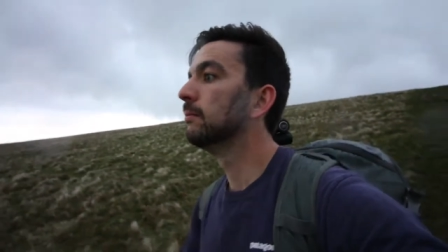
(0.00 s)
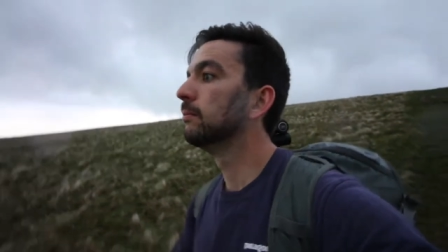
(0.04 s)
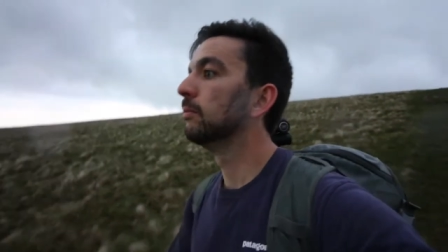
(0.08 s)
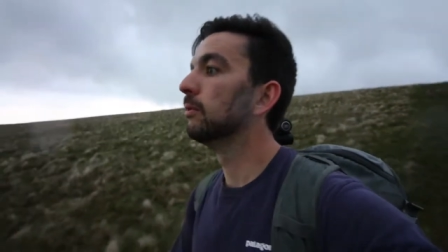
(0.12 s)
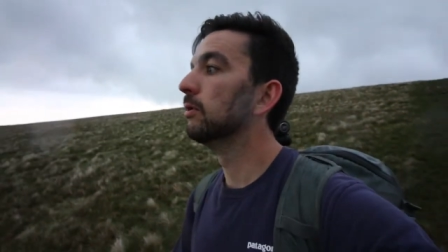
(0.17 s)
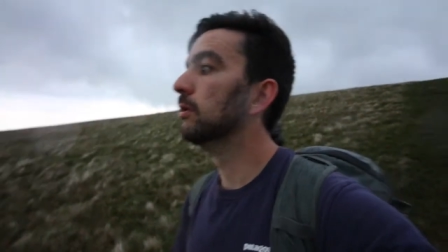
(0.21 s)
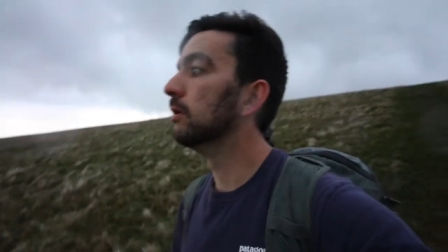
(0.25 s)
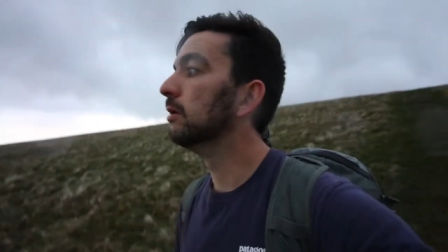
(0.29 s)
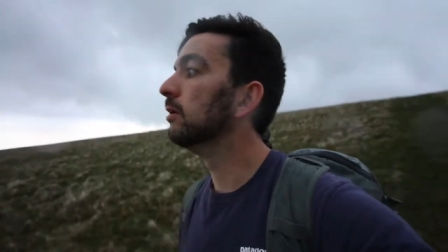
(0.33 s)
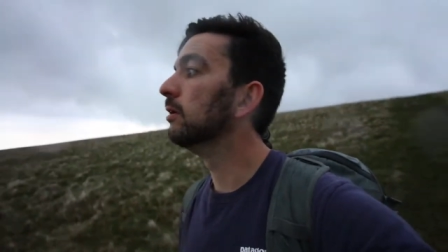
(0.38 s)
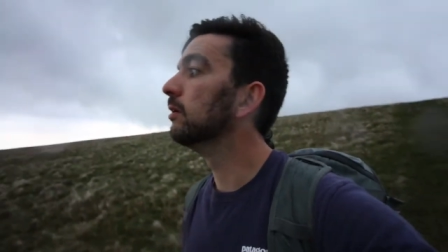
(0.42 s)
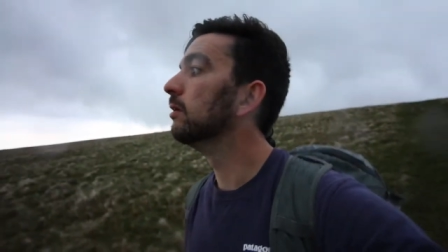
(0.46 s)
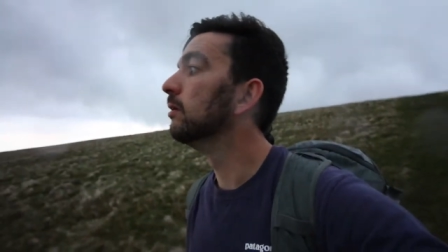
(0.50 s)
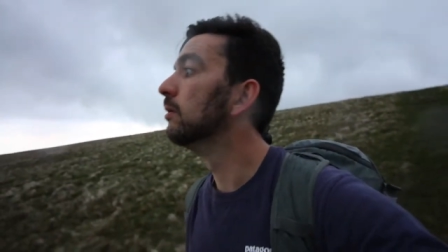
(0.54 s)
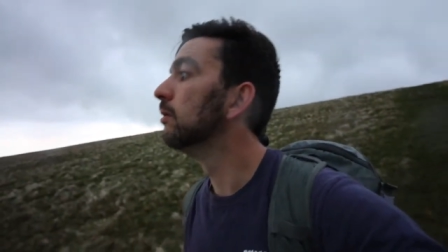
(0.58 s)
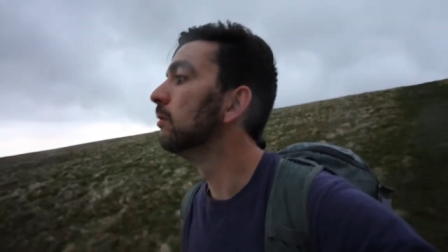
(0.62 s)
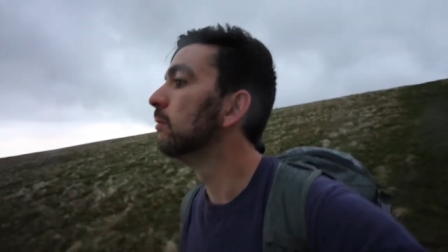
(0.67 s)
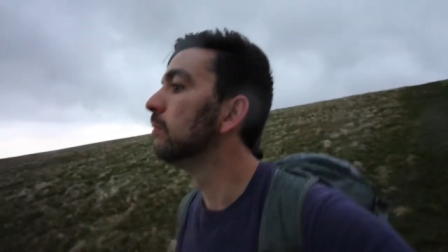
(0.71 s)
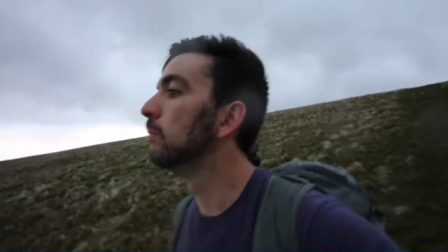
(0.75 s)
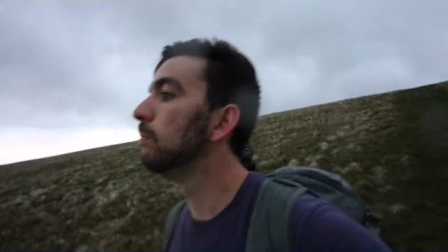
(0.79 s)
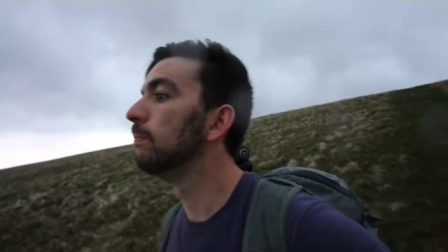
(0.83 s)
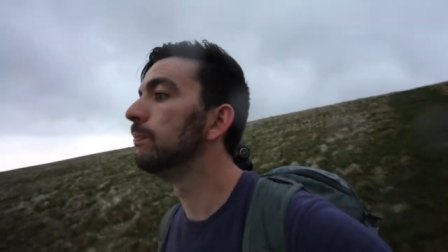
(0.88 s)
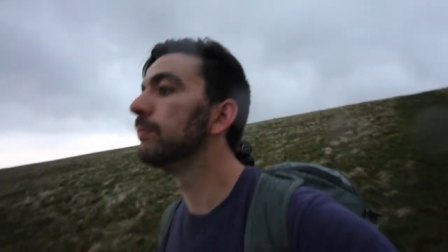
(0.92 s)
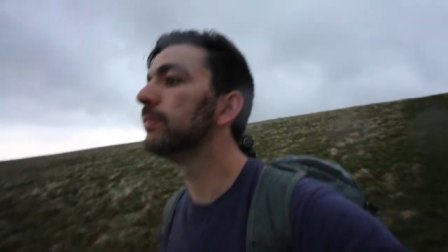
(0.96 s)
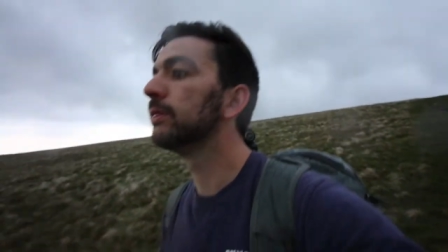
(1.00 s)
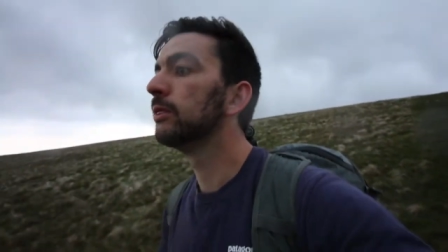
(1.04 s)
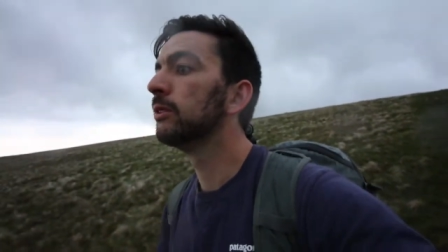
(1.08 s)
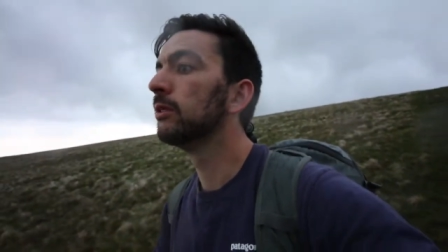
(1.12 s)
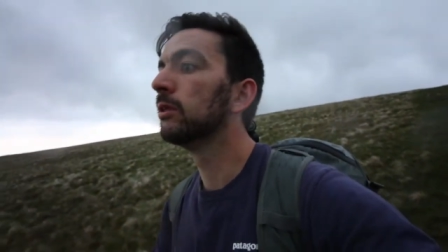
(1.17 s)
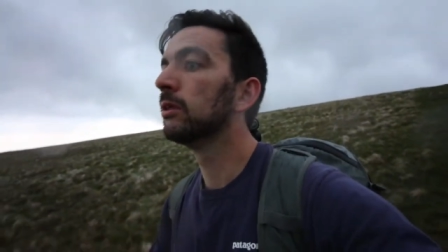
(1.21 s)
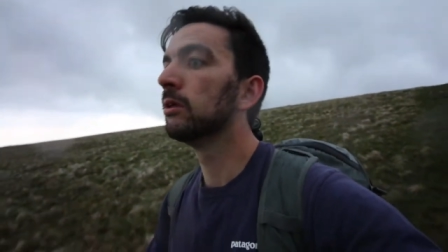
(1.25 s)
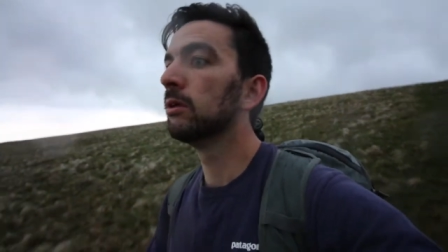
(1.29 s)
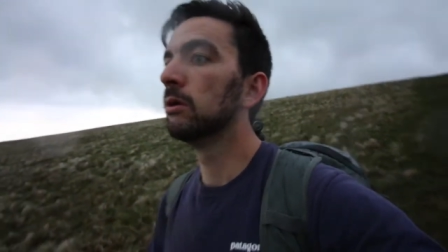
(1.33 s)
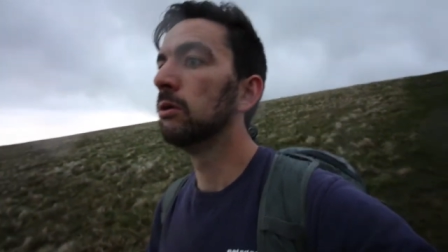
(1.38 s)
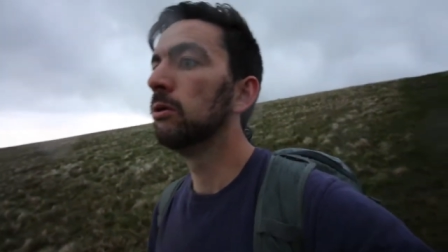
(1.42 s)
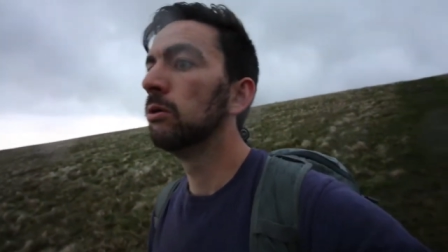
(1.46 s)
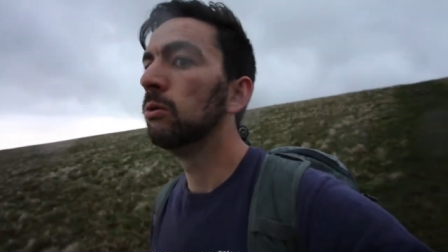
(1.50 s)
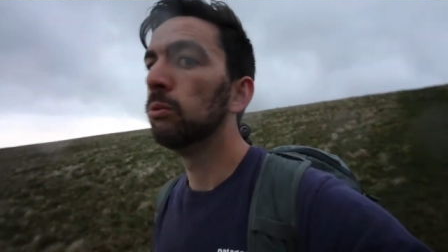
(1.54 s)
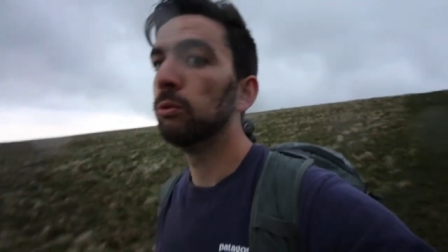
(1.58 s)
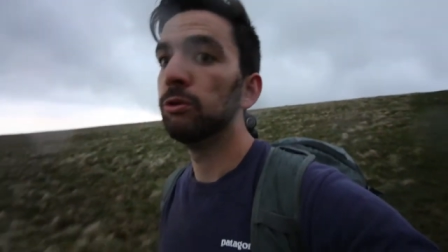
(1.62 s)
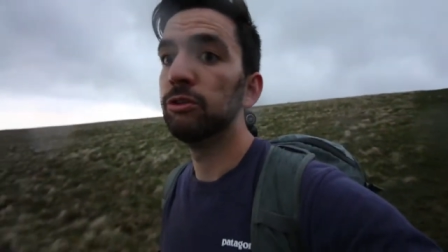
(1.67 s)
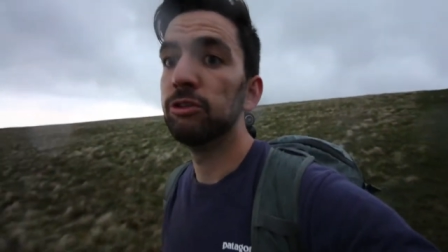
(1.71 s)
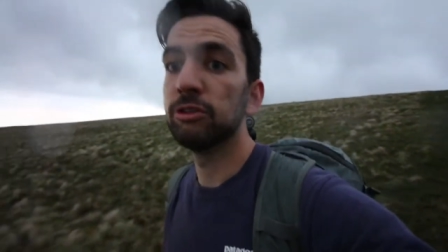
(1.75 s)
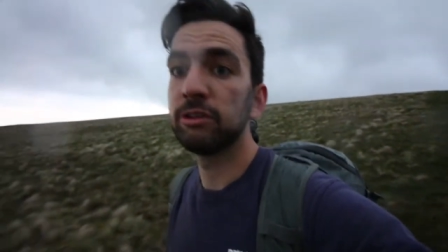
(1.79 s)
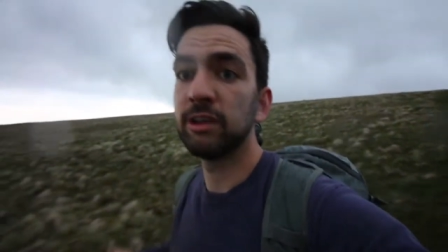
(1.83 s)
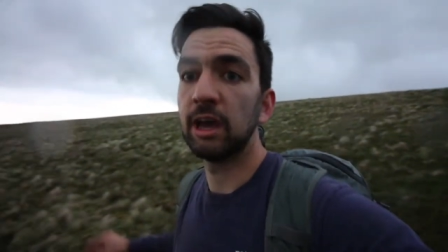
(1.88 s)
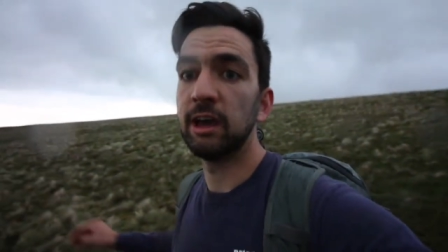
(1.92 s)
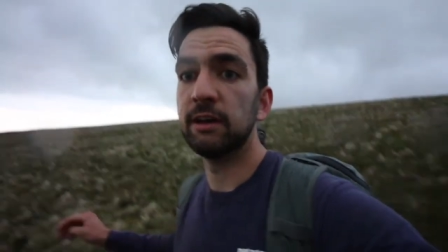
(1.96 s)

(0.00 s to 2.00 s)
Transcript: But we should